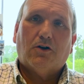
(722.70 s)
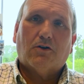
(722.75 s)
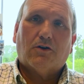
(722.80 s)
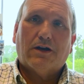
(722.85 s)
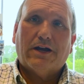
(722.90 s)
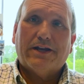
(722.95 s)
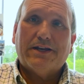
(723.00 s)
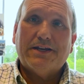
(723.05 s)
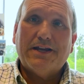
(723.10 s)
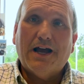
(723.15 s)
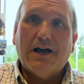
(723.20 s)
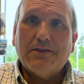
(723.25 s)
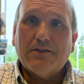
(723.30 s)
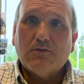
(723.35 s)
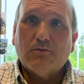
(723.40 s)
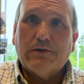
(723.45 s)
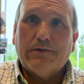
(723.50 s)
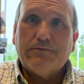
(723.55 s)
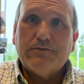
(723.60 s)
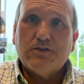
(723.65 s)
right, now
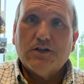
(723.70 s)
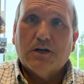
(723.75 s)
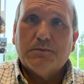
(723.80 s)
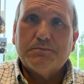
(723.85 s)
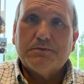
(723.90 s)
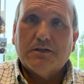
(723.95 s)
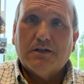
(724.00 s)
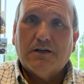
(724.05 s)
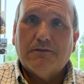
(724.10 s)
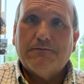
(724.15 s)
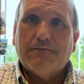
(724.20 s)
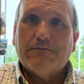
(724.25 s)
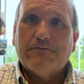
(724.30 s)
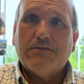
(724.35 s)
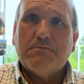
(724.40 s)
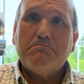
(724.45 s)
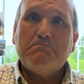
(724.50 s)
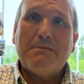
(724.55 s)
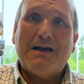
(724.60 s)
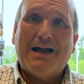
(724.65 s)
that we've jumped off of
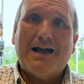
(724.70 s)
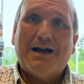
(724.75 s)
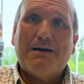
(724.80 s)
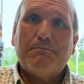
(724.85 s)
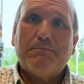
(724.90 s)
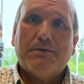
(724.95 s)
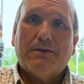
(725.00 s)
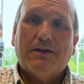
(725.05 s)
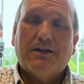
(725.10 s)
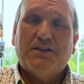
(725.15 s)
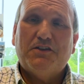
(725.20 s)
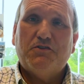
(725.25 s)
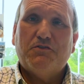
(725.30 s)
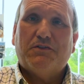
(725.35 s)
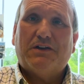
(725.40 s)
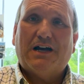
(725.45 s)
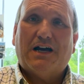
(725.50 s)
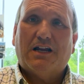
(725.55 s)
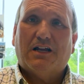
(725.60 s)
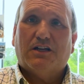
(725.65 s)
the map and
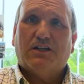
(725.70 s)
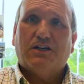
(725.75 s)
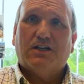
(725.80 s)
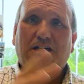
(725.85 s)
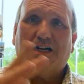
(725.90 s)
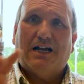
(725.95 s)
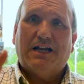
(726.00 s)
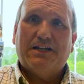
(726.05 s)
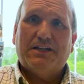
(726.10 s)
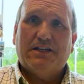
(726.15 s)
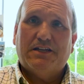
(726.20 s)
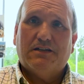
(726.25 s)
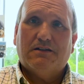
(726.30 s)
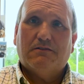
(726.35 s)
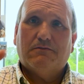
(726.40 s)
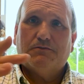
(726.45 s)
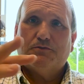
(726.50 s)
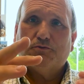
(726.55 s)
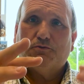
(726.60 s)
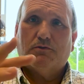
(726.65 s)
you've got a good idea
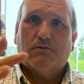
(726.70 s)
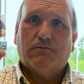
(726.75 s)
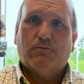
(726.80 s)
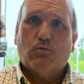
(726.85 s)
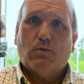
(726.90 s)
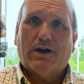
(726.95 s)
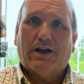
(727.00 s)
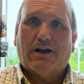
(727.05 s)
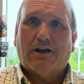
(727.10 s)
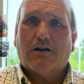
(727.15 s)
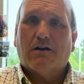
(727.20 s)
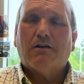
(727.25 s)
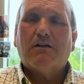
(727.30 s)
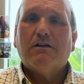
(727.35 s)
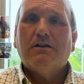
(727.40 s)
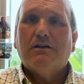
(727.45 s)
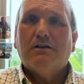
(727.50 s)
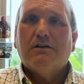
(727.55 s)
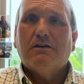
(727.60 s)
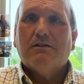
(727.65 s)
of sort of where
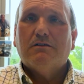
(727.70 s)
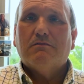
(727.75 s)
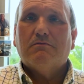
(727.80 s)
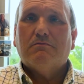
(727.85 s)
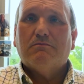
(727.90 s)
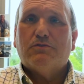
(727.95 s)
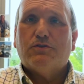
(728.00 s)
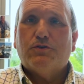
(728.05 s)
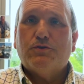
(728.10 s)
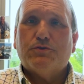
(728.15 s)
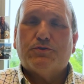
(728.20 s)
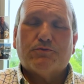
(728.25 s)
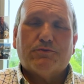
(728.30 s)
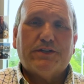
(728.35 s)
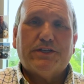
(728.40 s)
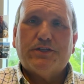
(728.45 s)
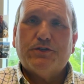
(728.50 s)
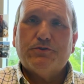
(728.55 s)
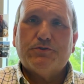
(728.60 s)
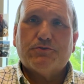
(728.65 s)

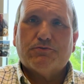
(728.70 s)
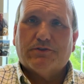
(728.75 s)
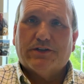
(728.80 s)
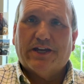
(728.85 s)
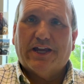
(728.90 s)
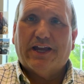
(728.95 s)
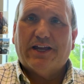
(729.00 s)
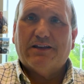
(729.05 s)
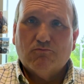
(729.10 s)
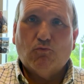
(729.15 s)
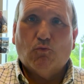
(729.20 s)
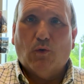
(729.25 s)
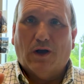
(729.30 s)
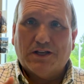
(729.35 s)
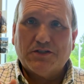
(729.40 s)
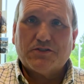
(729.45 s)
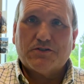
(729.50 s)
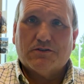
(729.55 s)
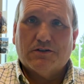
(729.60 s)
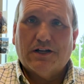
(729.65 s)
23238
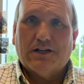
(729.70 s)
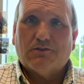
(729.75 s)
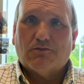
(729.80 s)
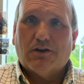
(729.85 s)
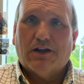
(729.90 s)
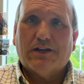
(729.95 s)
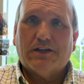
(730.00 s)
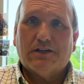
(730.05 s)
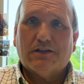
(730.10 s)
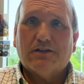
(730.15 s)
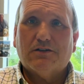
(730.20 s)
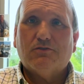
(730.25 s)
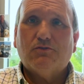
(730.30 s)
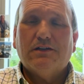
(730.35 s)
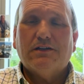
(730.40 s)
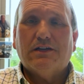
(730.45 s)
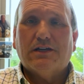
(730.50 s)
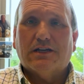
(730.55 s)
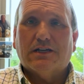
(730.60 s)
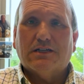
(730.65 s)
Western Henrico
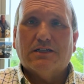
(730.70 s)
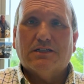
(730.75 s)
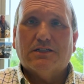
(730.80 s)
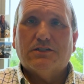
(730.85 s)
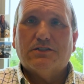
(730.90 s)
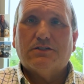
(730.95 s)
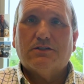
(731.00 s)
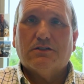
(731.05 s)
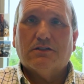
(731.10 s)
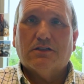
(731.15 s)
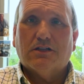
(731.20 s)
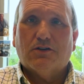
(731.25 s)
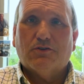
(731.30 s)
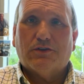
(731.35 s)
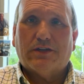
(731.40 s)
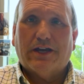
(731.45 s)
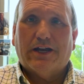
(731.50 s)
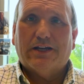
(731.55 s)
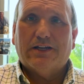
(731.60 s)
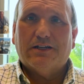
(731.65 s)
is
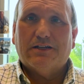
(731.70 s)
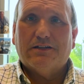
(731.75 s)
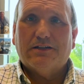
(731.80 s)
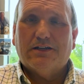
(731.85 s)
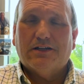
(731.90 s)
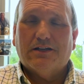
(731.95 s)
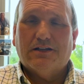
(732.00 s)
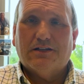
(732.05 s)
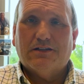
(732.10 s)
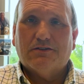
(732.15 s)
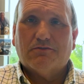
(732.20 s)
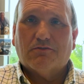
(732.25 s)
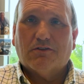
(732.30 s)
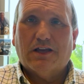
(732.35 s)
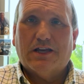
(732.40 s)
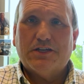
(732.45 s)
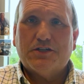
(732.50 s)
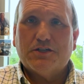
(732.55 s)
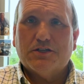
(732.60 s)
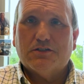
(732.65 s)
located in
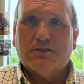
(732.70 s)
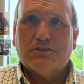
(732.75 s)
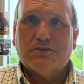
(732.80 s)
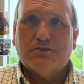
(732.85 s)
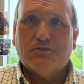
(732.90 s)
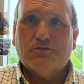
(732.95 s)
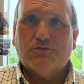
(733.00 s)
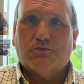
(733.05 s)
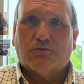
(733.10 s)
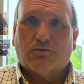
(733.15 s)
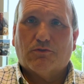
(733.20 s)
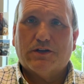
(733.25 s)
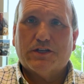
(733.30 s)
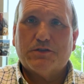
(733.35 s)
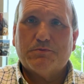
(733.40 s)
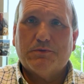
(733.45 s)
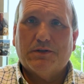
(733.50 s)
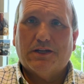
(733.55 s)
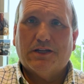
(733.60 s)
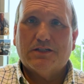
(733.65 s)
relation to
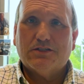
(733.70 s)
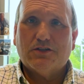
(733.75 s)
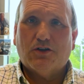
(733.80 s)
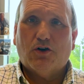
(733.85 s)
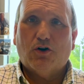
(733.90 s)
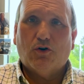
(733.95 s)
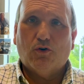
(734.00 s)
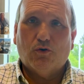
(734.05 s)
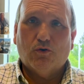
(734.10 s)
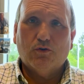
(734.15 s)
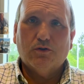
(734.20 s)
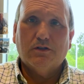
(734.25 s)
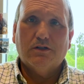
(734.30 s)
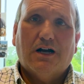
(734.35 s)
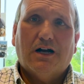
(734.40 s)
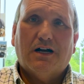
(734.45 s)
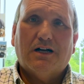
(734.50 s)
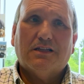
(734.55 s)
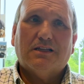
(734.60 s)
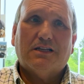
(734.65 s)
Richmond as a whole,
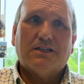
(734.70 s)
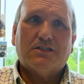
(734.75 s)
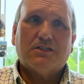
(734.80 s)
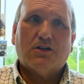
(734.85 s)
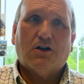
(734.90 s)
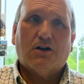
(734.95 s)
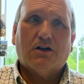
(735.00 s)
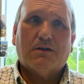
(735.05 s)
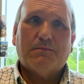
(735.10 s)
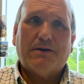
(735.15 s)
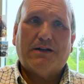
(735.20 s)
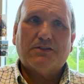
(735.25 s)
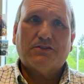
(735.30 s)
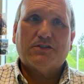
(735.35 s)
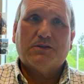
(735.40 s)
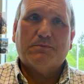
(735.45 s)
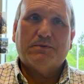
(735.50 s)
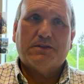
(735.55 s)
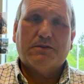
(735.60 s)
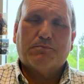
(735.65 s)
let's talk about
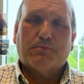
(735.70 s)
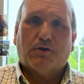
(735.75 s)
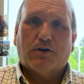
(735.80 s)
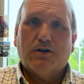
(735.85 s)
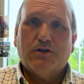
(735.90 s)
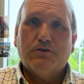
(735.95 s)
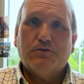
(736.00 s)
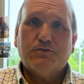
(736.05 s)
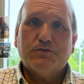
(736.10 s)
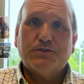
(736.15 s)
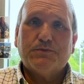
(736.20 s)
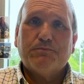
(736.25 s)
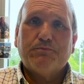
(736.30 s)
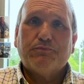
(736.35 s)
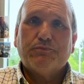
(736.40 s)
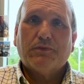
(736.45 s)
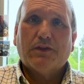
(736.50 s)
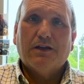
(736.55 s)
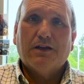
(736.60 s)
some of the pros.